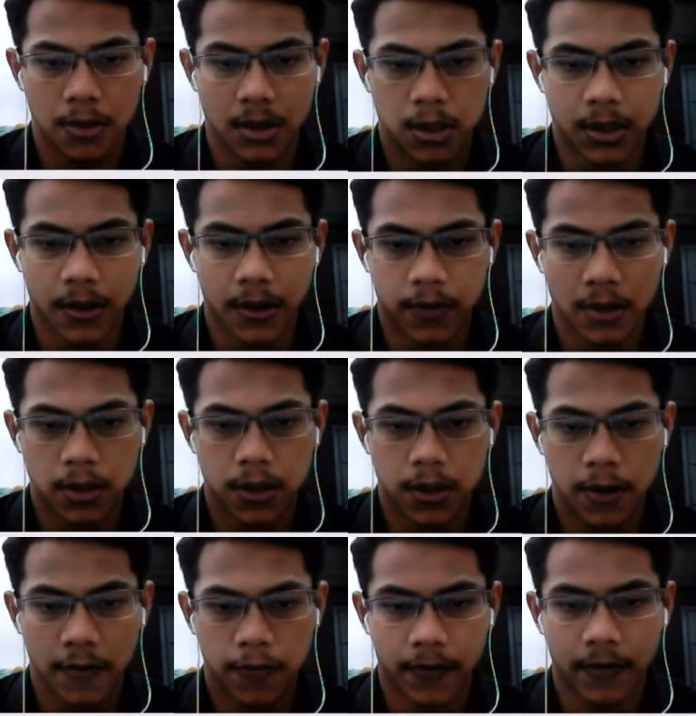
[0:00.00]
Therefore, the
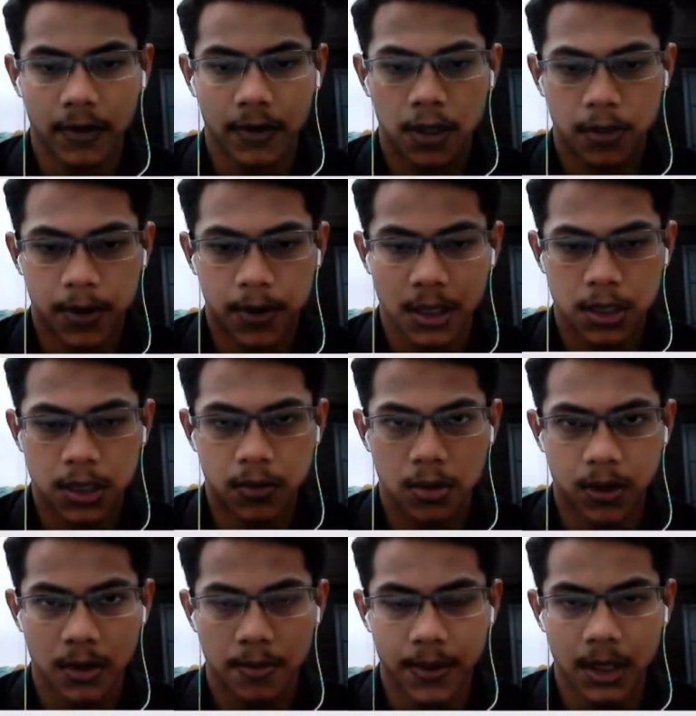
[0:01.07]
5-5 timer IC
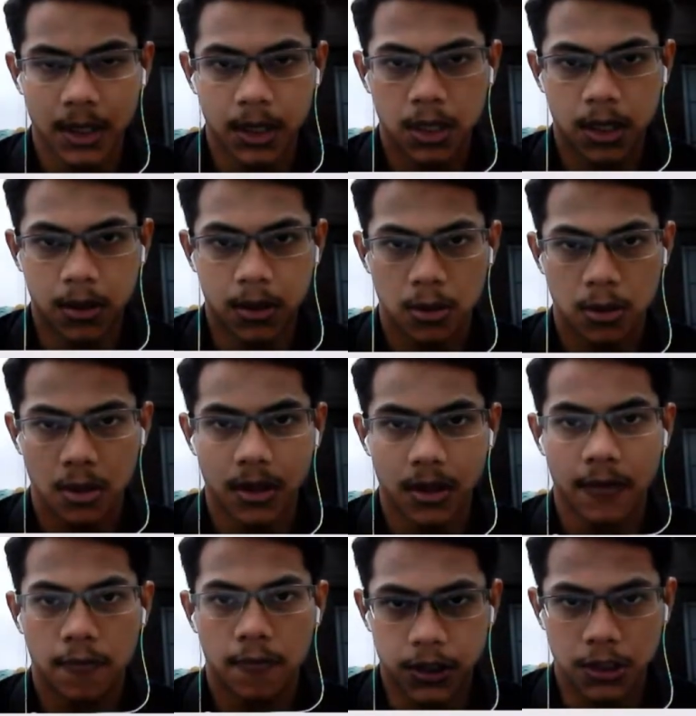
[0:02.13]
will be not
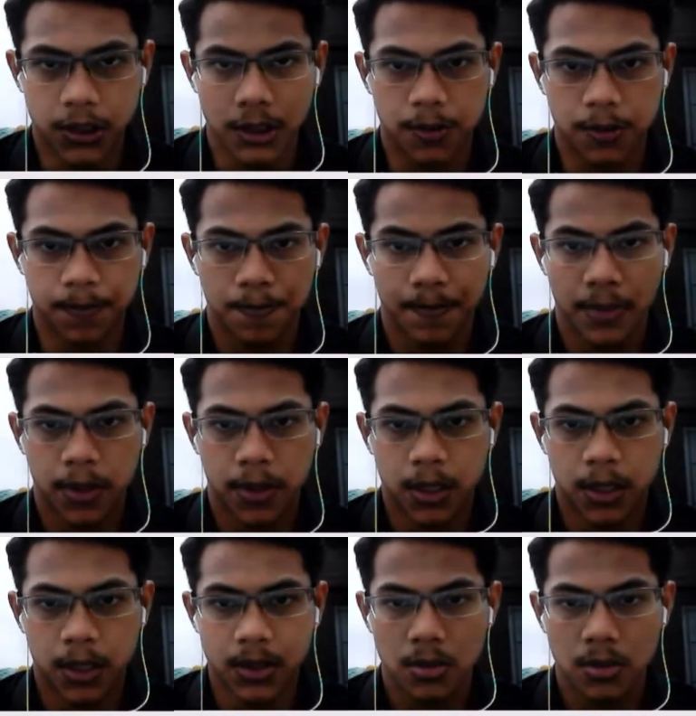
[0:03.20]
function.
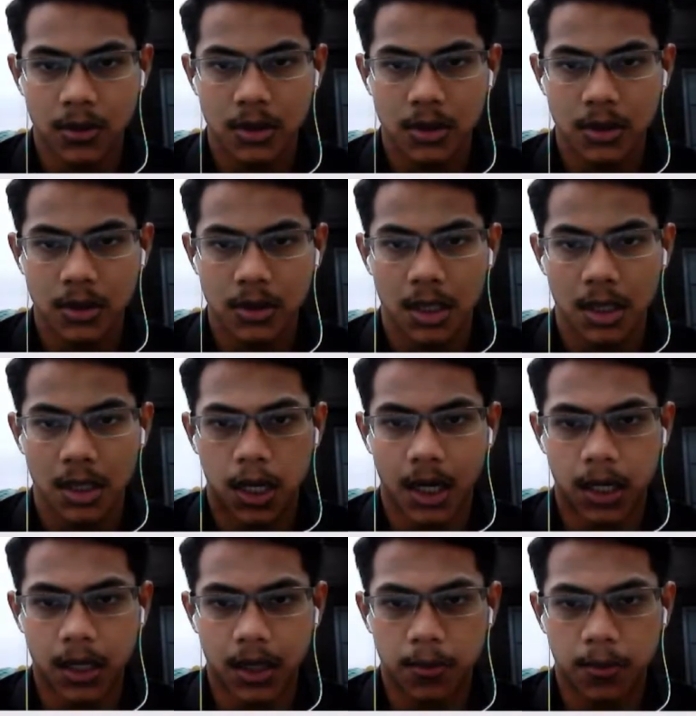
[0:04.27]
Thus, the
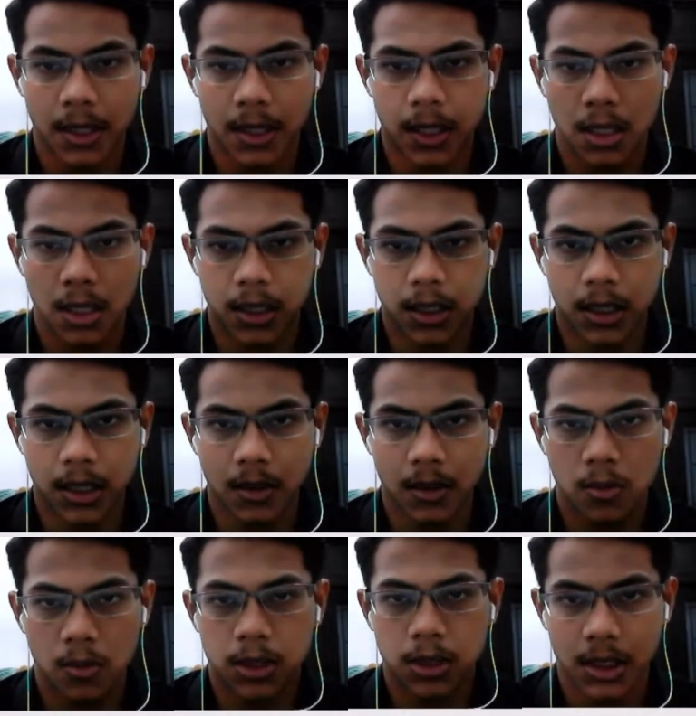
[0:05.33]
alarm and LED
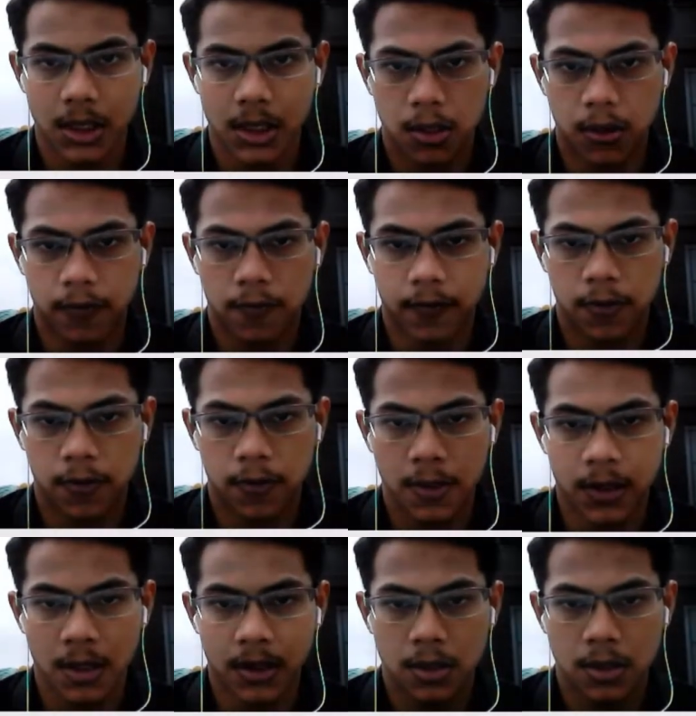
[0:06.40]
will turn off.
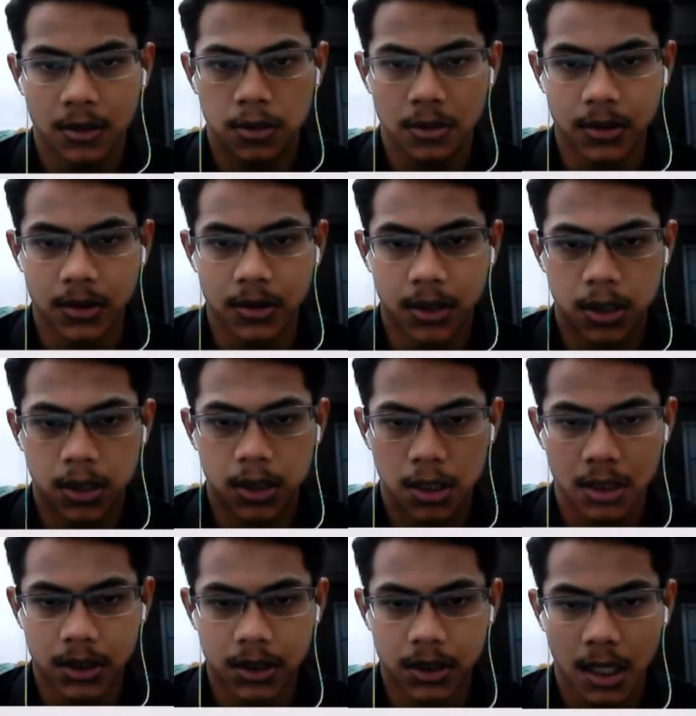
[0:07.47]
So the
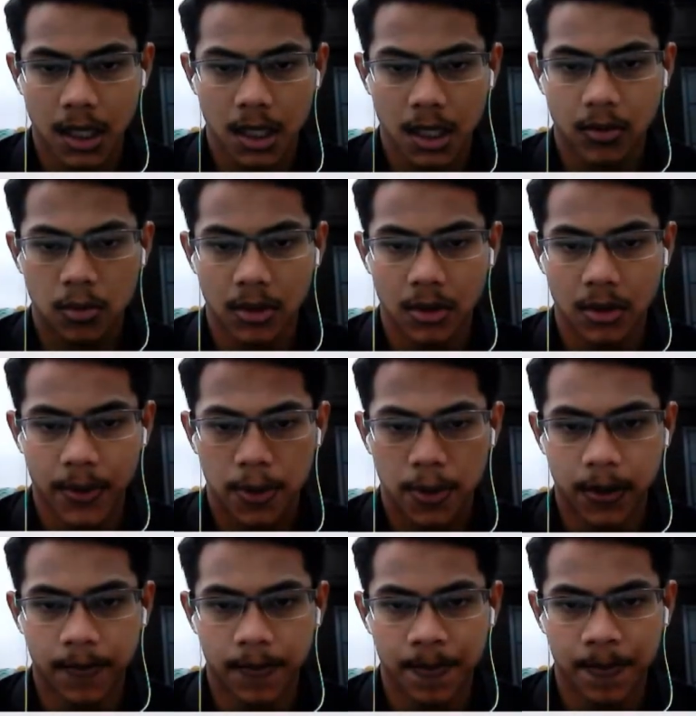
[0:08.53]
cycle will repeat
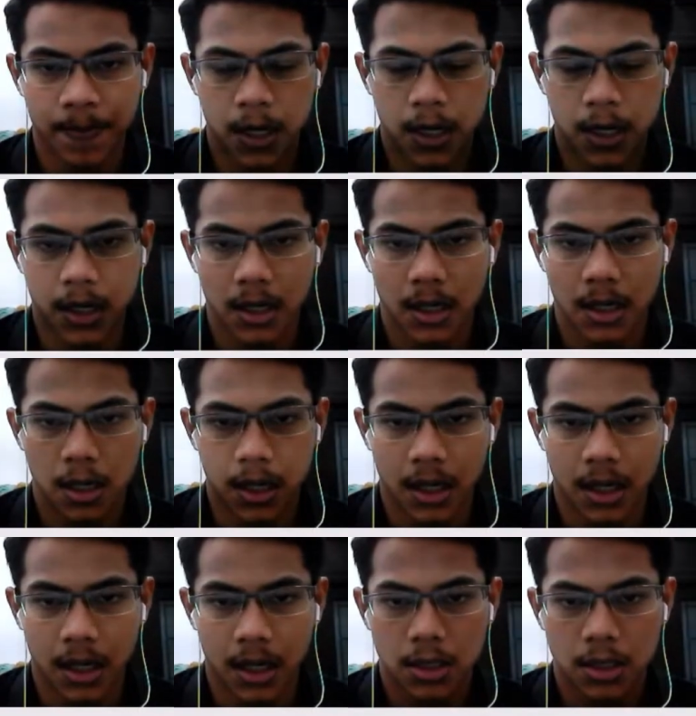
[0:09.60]

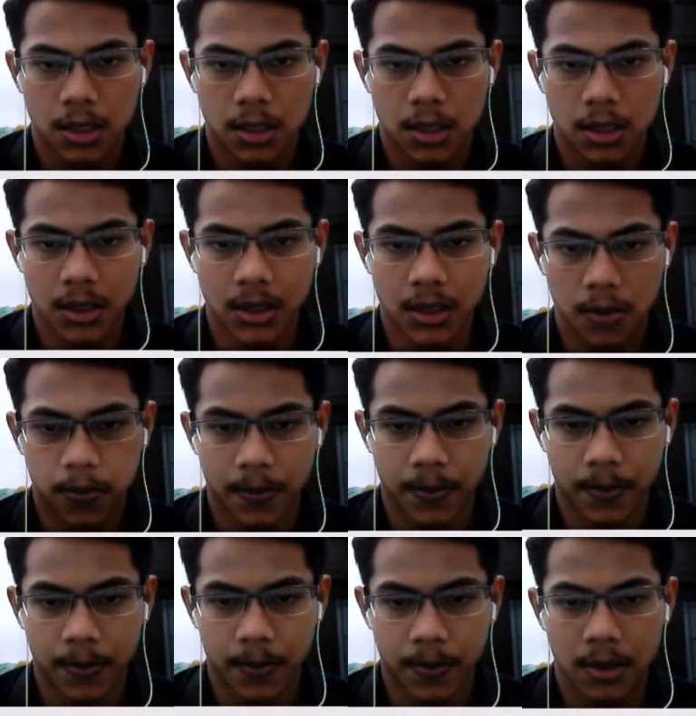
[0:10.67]
until the door is open.